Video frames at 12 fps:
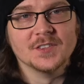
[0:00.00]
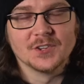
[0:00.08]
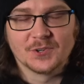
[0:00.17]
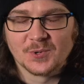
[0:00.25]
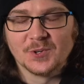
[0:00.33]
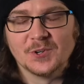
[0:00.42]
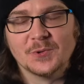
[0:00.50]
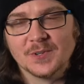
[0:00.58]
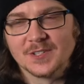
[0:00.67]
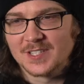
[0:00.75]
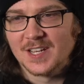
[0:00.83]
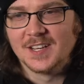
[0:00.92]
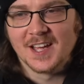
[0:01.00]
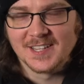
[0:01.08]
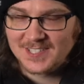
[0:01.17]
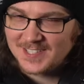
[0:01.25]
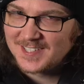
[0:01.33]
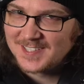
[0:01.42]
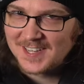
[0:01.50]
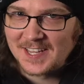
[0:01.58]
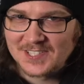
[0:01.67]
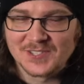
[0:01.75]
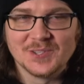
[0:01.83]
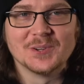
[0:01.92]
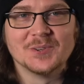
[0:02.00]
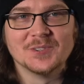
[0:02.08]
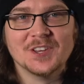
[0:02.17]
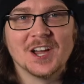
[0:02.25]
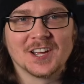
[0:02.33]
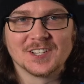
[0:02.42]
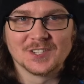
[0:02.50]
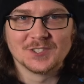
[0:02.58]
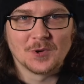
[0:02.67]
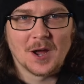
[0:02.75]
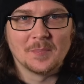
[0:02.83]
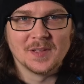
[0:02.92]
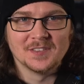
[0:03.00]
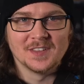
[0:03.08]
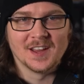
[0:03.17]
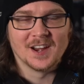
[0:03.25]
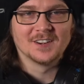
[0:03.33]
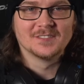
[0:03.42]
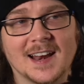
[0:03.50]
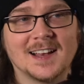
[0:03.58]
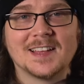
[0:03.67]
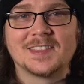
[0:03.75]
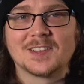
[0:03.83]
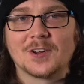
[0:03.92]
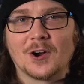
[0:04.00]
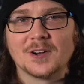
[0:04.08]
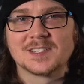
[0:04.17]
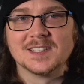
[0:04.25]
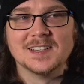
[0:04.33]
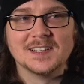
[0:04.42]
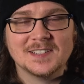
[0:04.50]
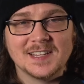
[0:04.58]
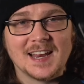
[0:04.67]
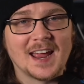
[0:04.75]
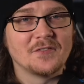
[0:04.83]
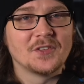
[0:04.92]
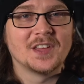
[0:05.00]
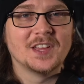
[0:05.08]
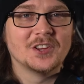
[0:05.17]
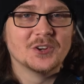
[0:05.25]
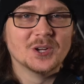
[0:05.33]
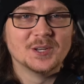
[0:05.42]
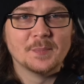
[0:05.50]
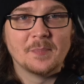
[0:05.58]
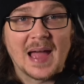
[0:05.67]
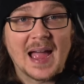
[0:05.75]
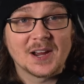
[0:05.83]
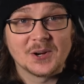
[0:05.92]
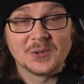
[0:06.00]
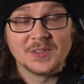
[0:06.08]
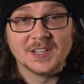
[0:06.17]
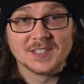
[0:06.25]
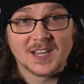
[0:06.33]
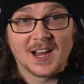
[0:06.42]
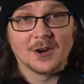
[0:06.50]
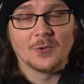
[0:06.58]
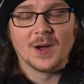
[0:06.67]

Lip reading: and the crew was a nice little nugget to drop in there. And I like that Carson did everything he could to back her the entire